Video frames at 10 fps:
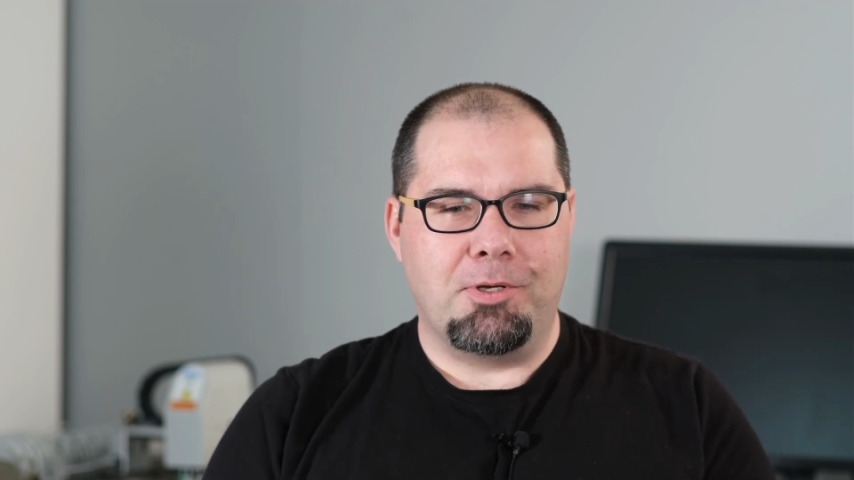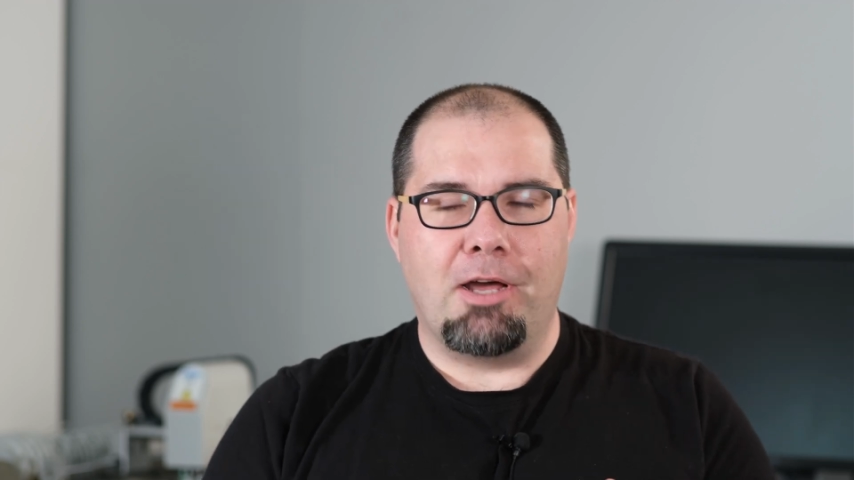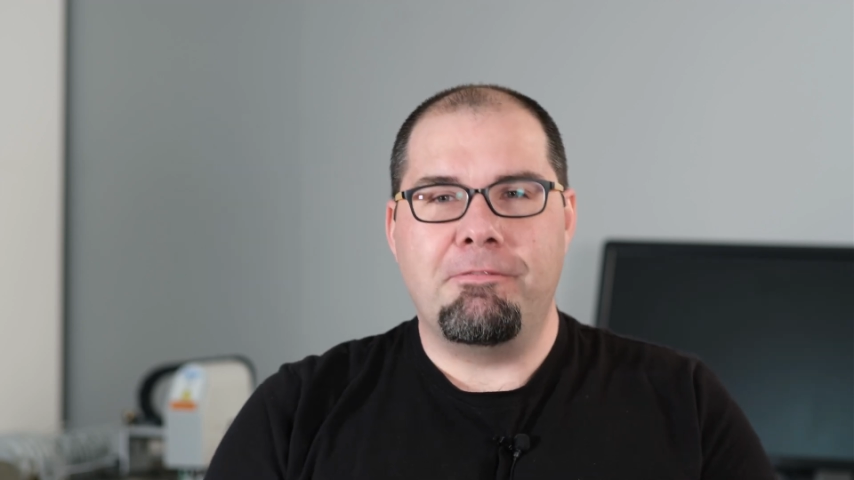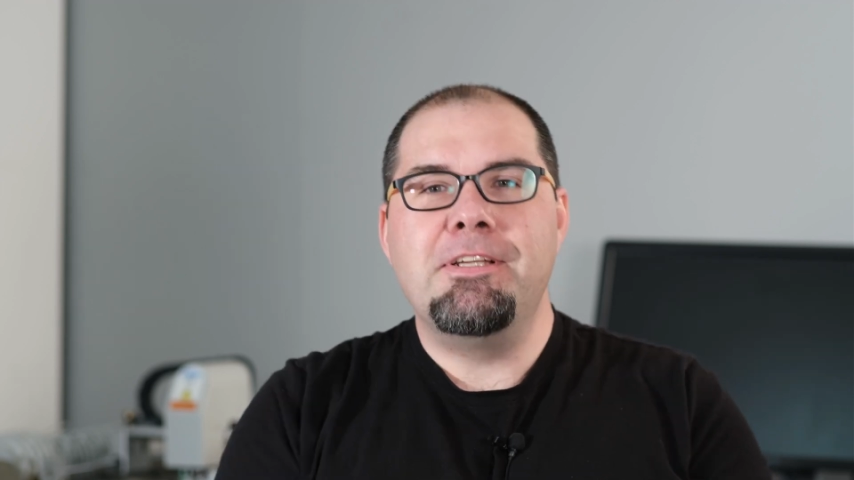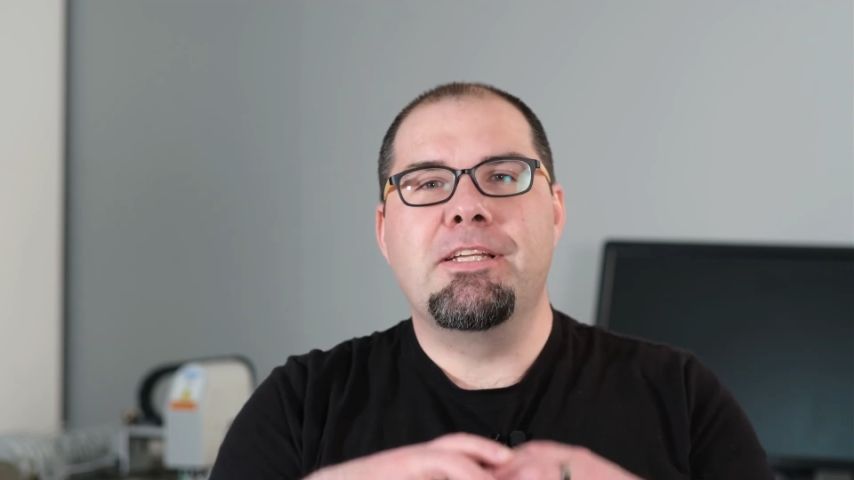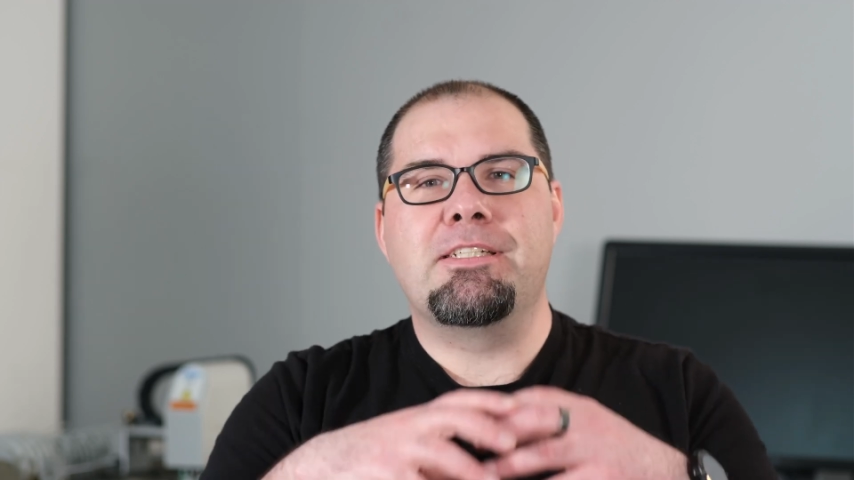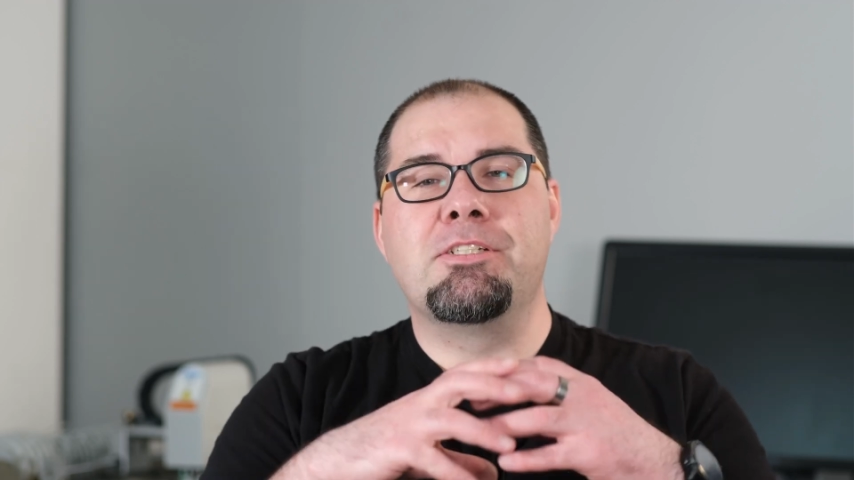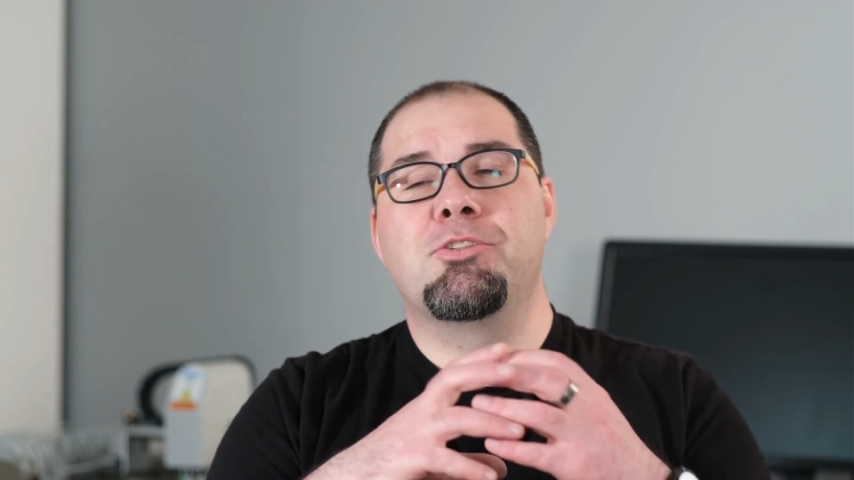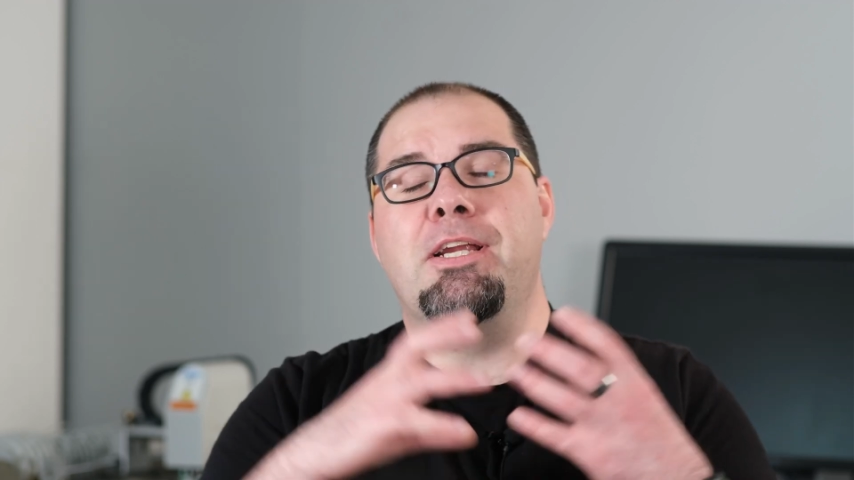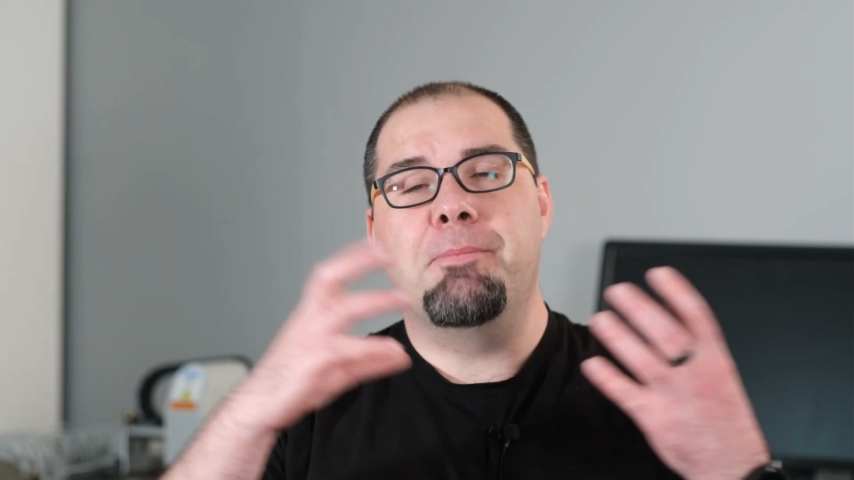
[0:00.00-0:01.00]
not feel as
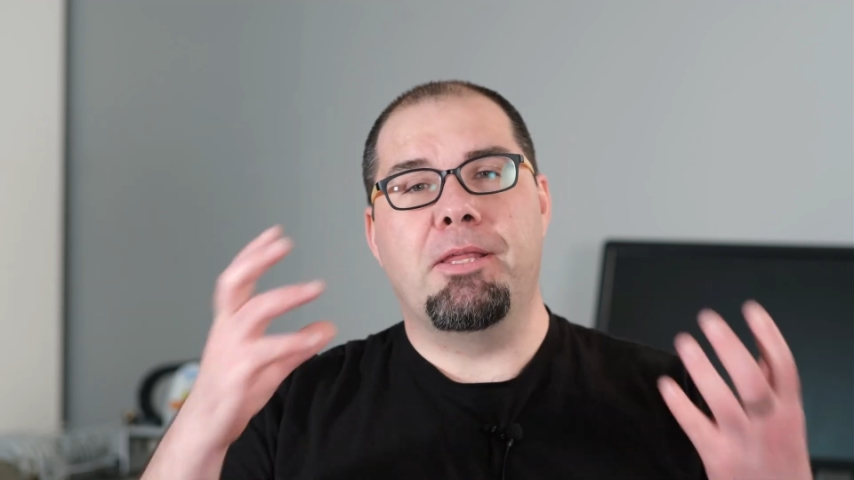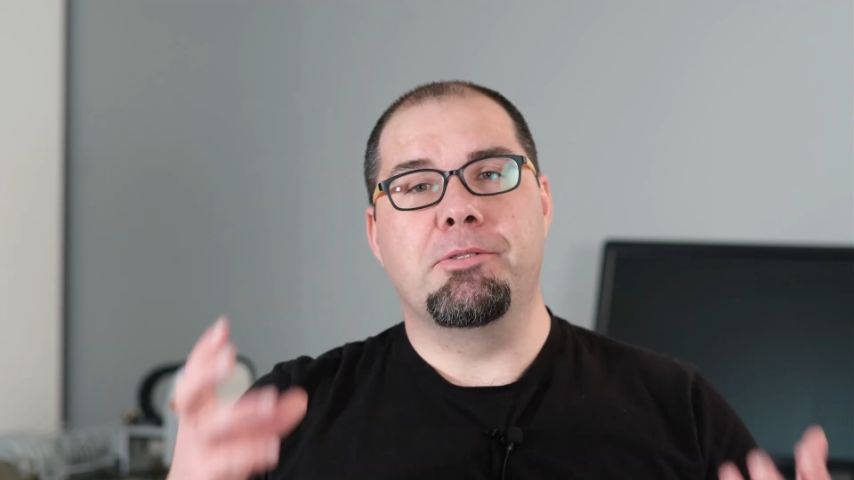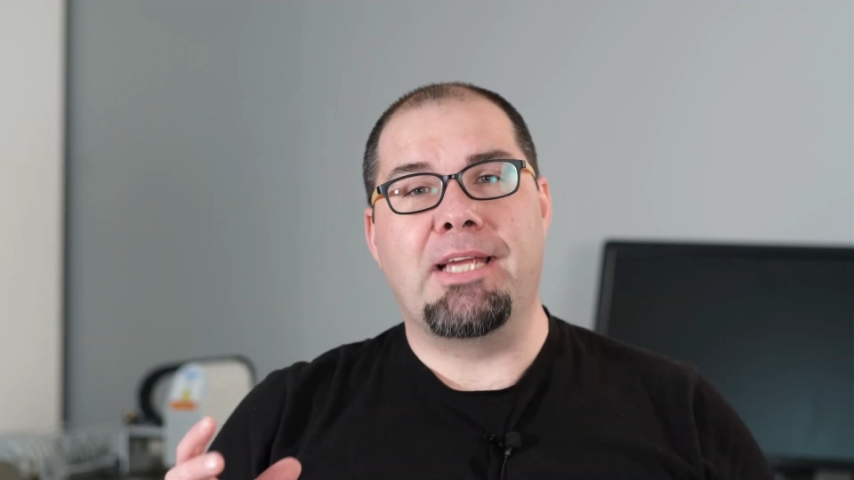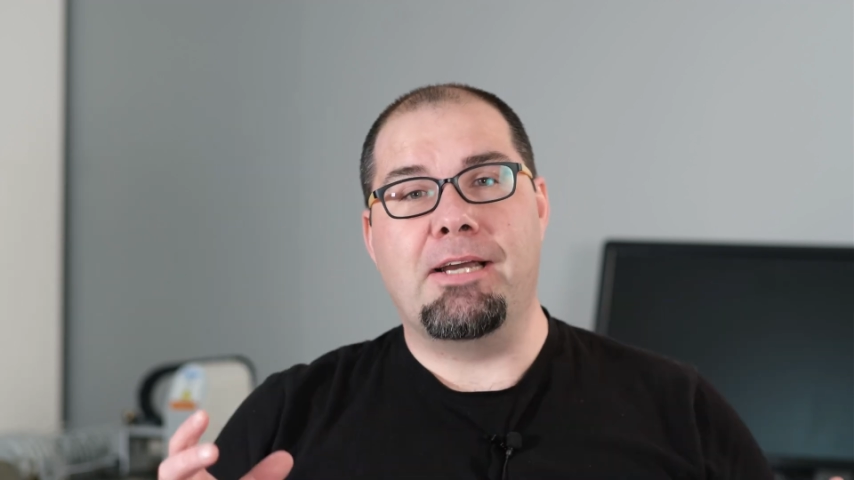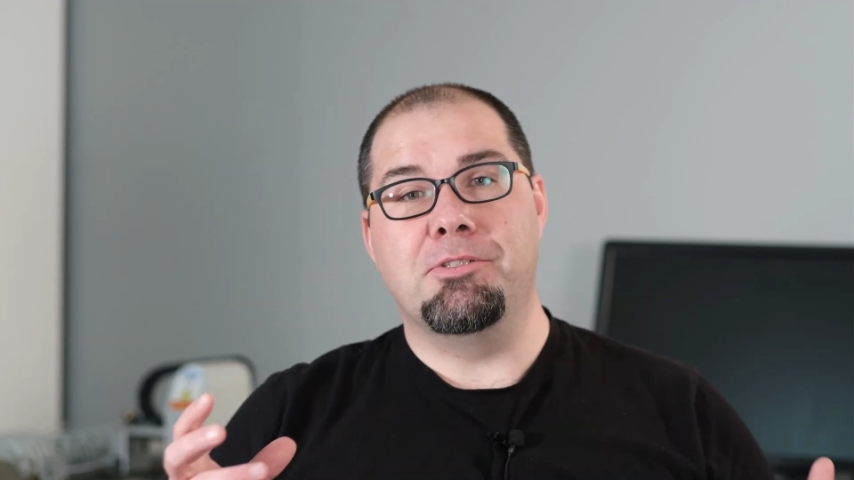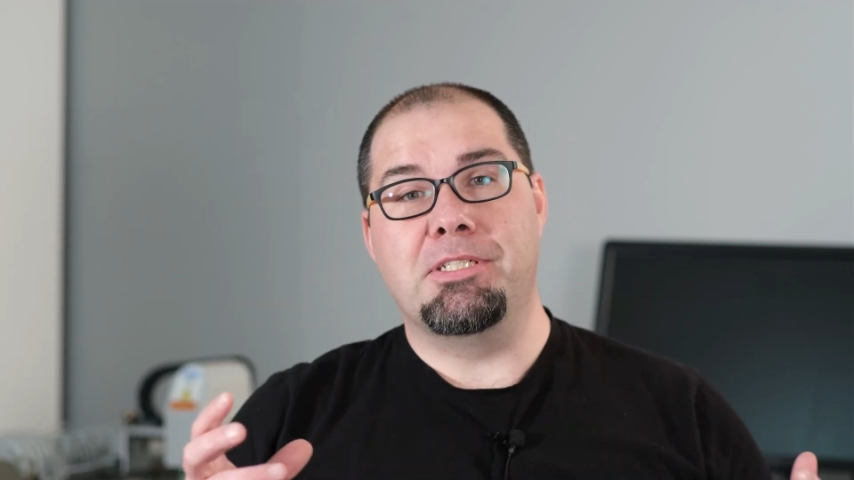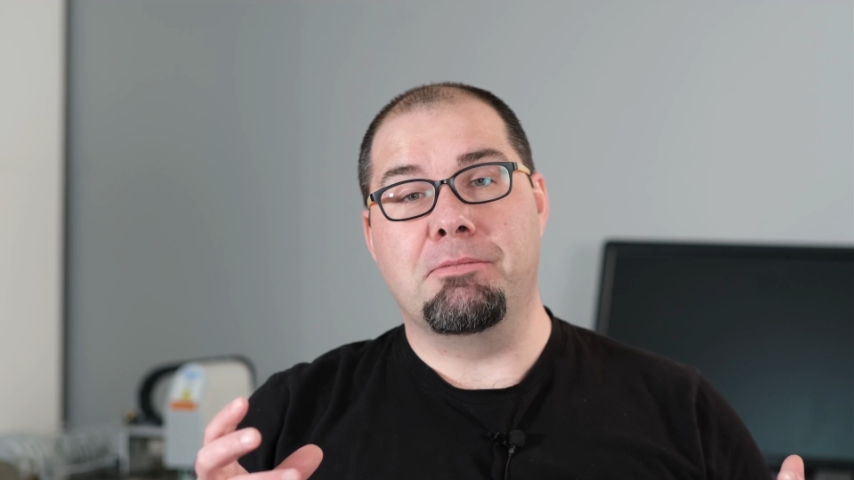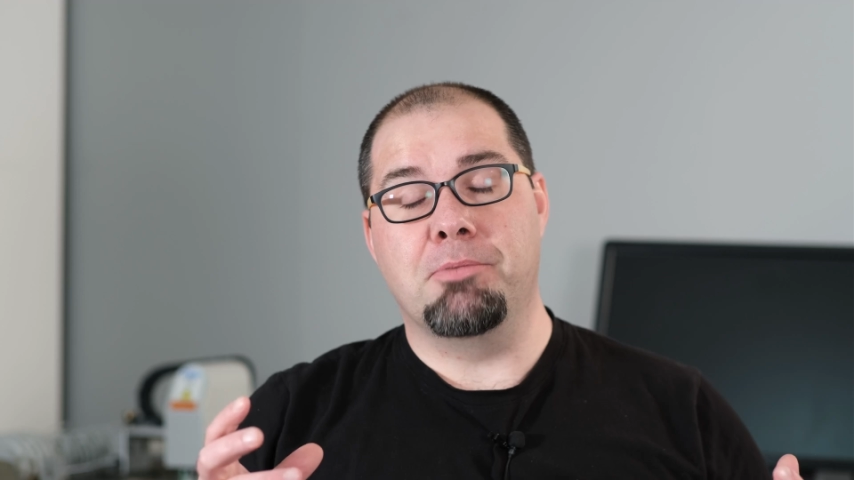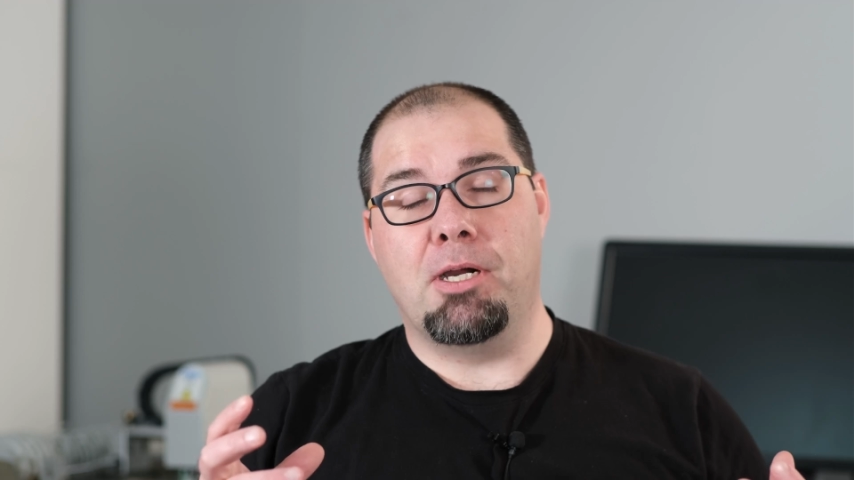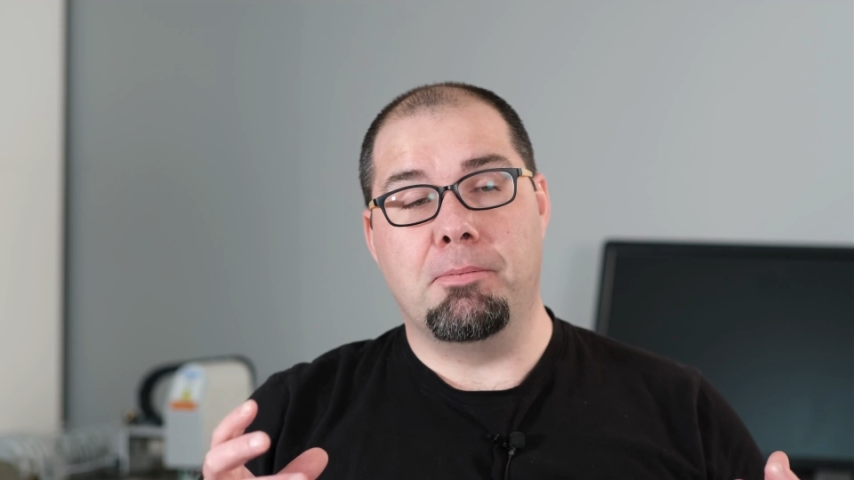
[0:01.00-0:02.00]
constrained by those
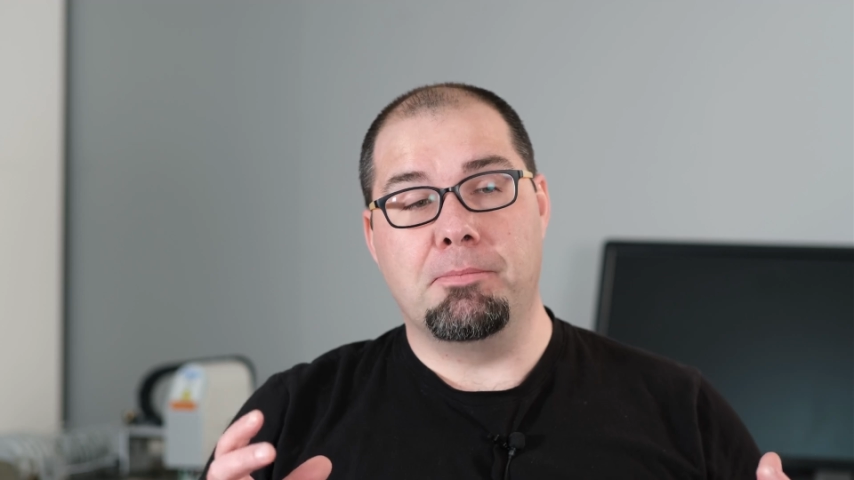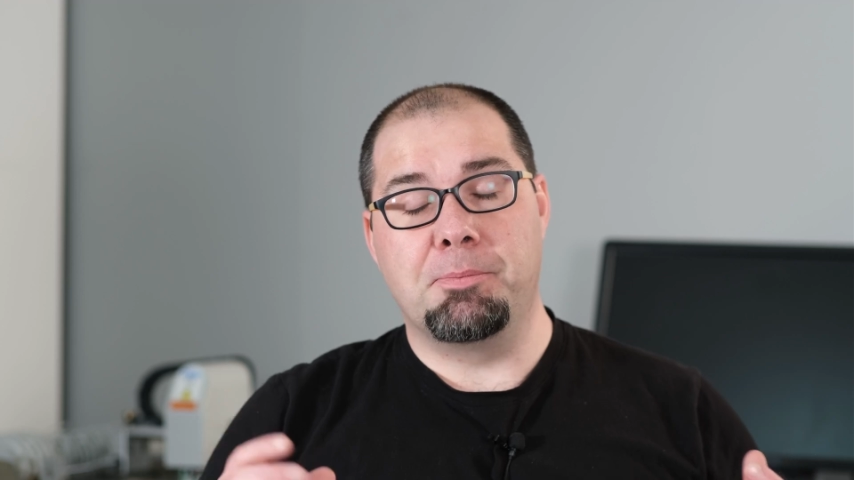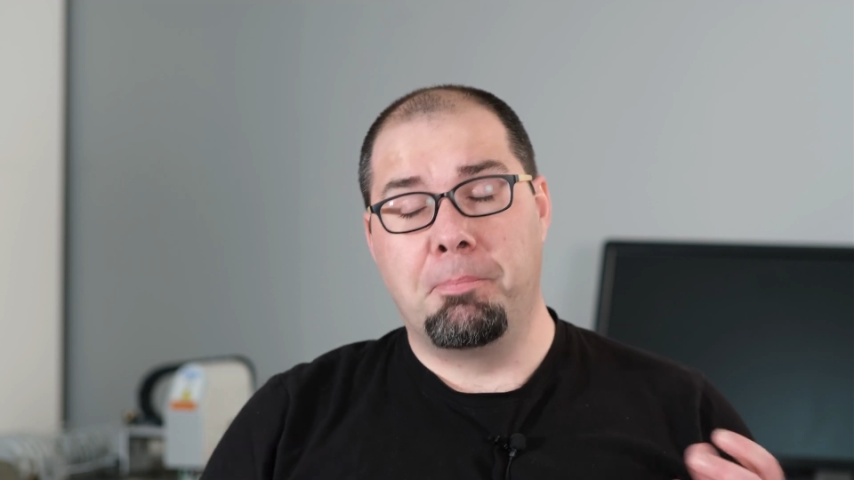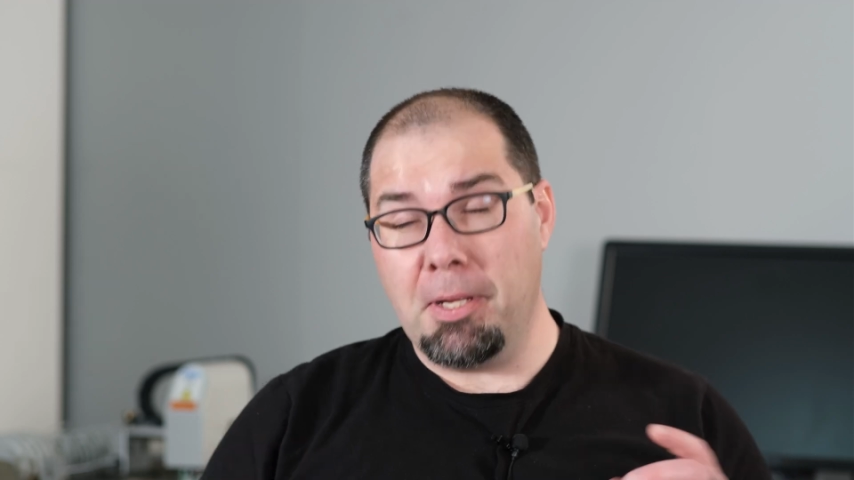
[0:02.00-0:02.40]
housing problems,